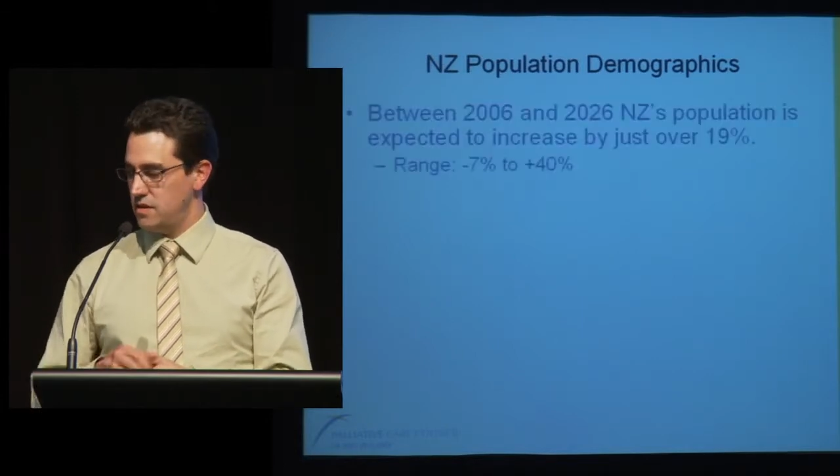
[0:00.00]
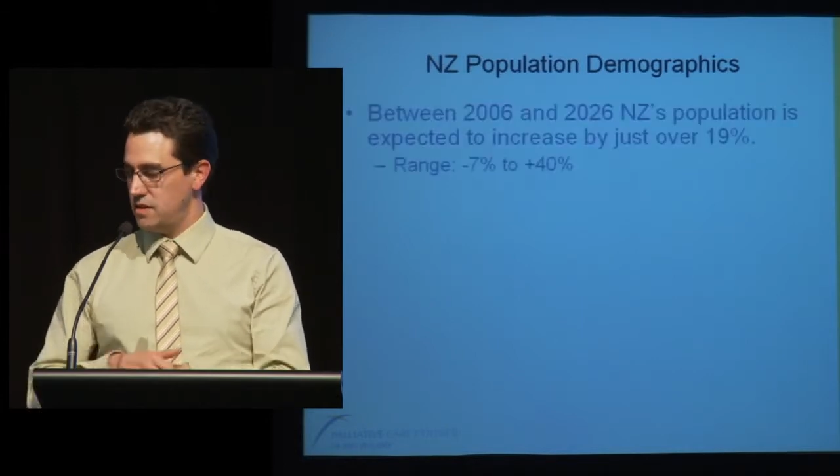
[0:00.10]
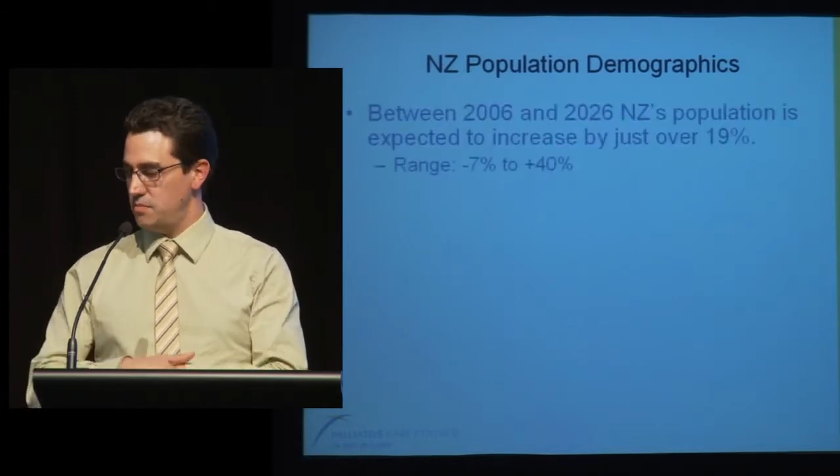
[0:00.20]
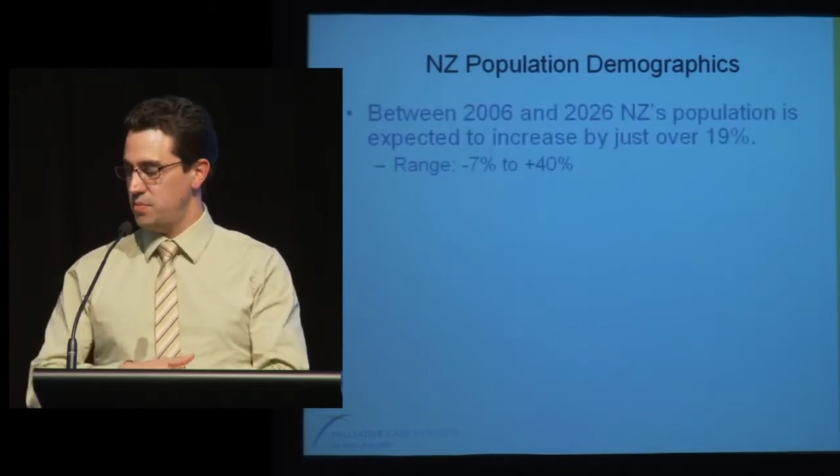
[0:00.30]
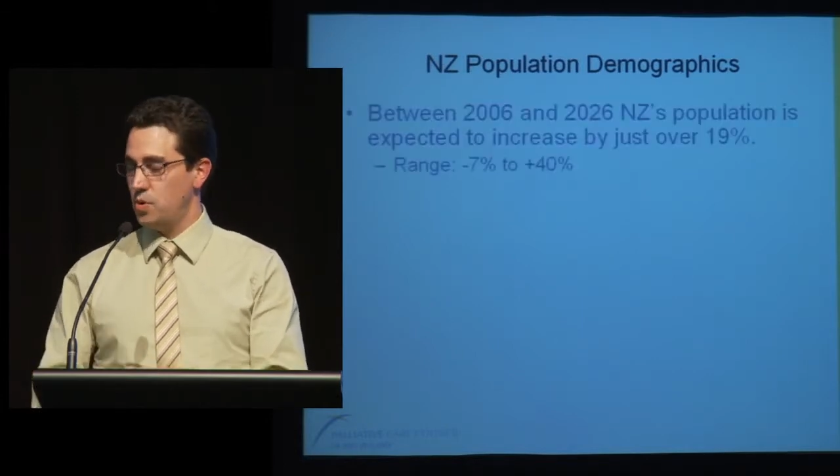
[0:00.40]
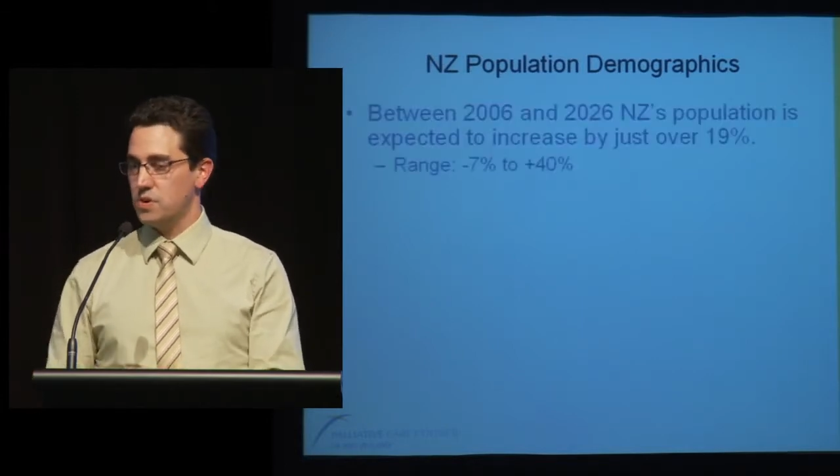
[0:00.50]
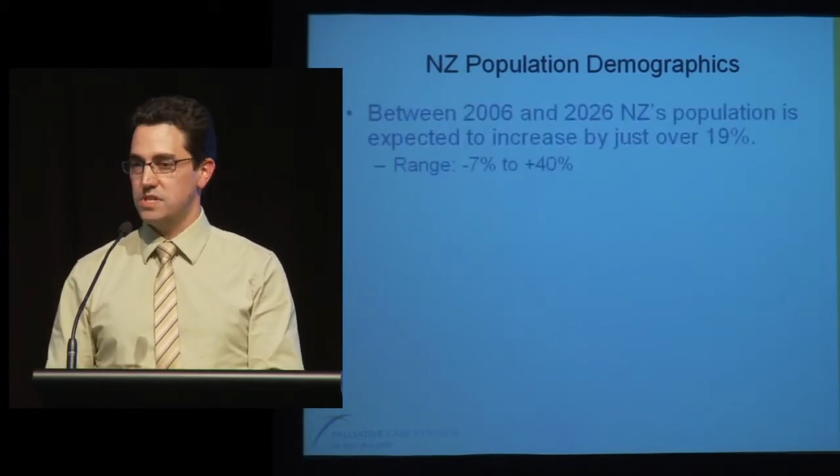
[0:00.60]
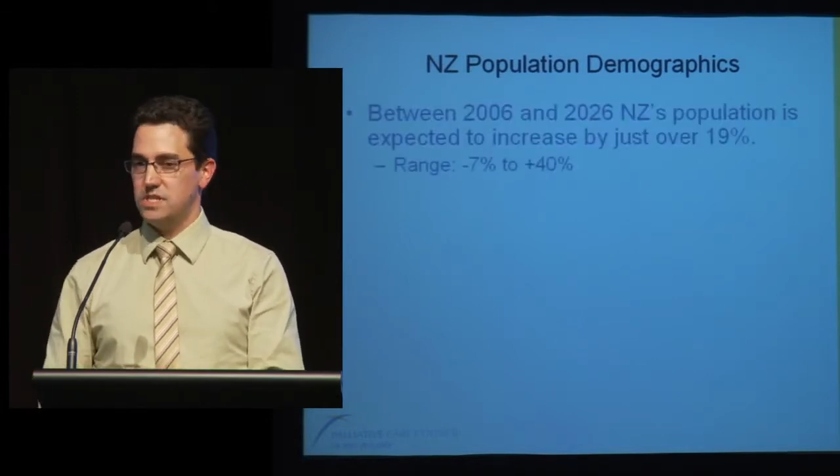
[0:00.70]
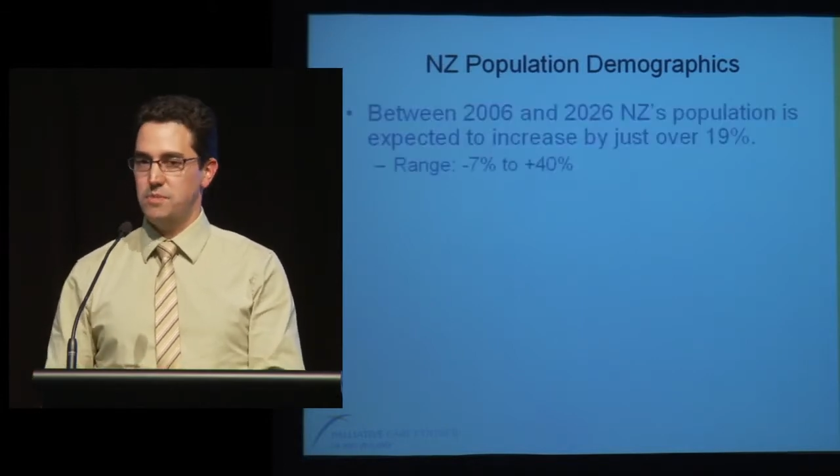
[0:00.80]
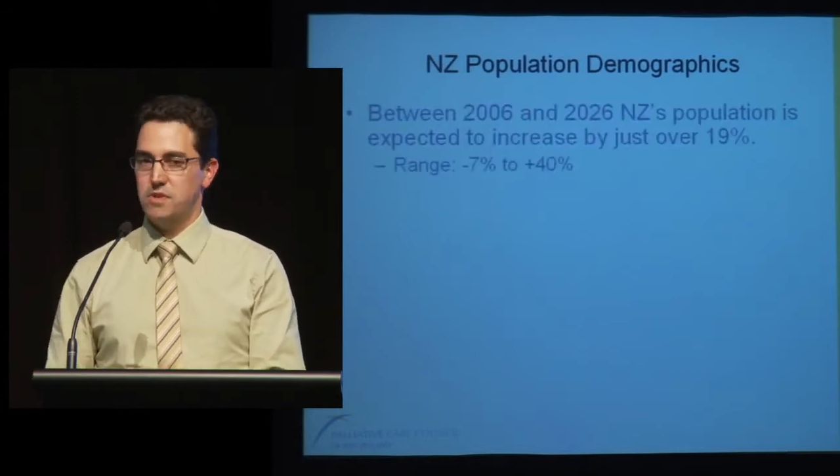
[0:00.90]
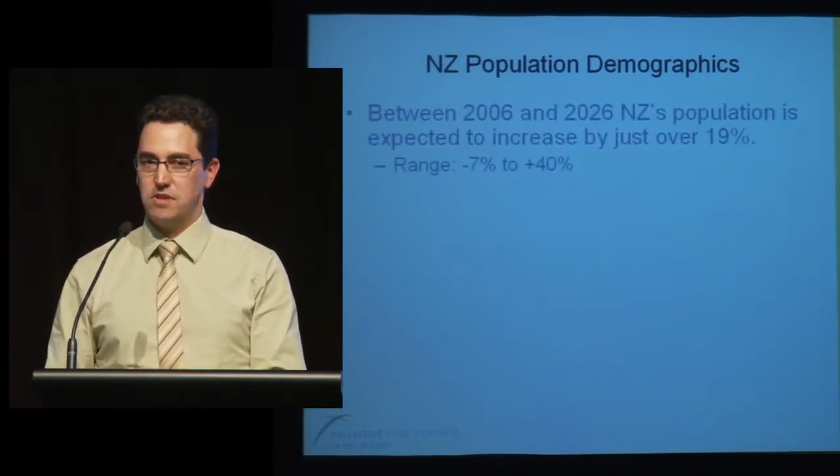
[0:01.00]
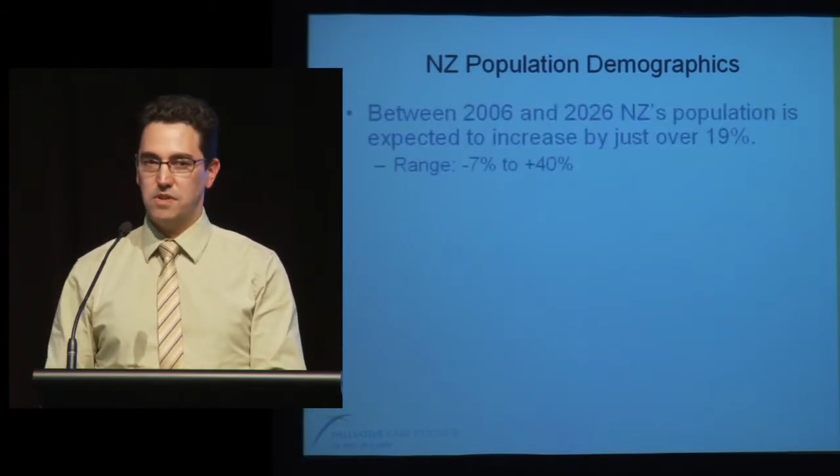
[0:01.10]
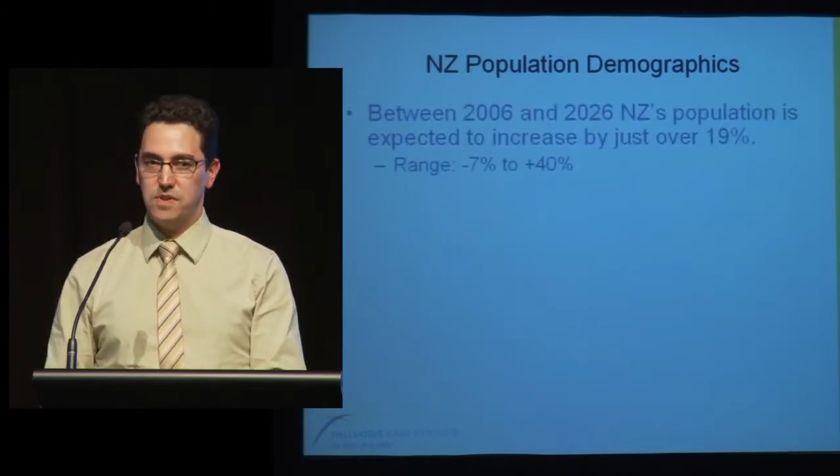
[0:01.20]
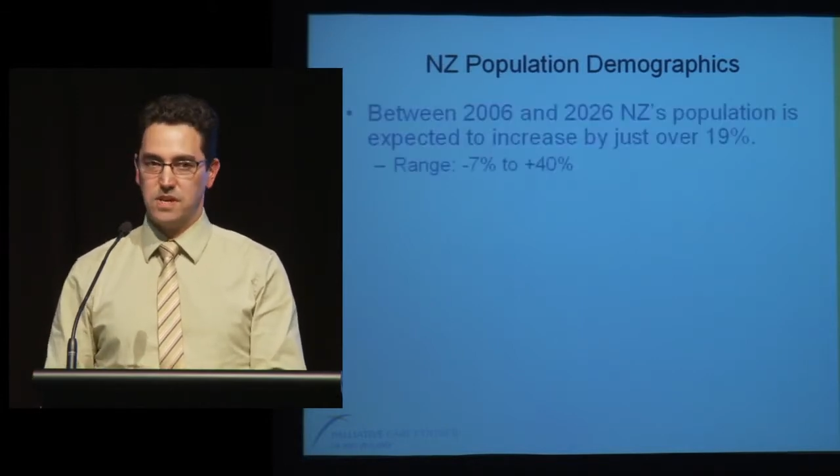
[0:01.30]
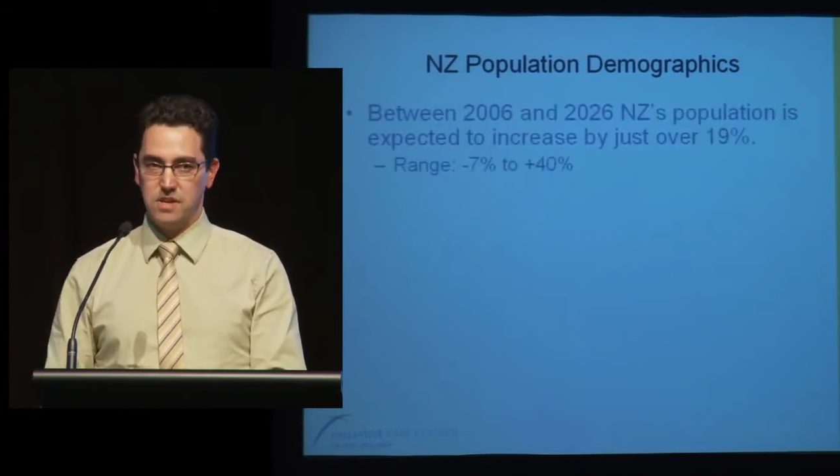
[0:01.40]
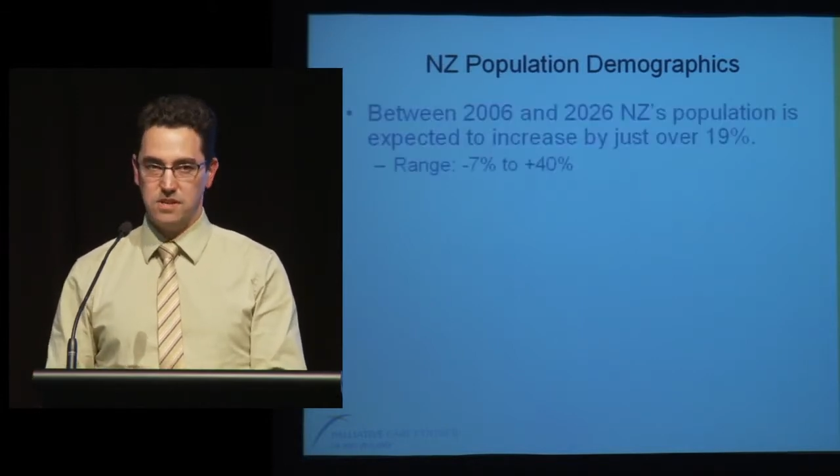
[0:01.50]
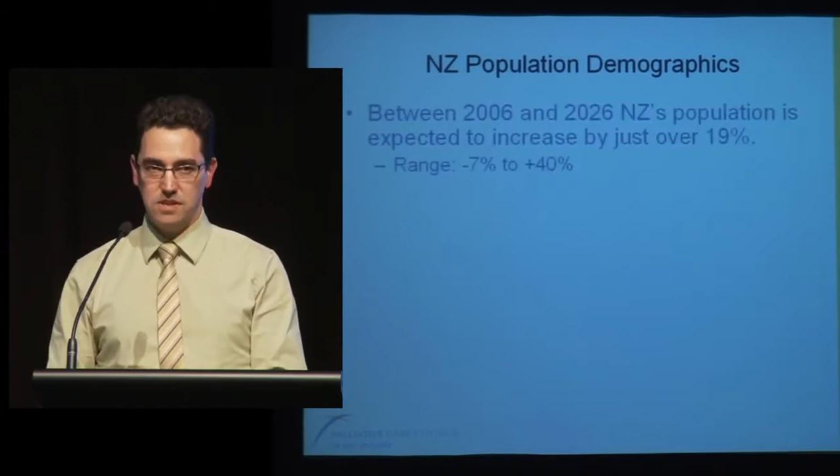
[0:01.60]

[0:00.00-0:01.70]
important demographic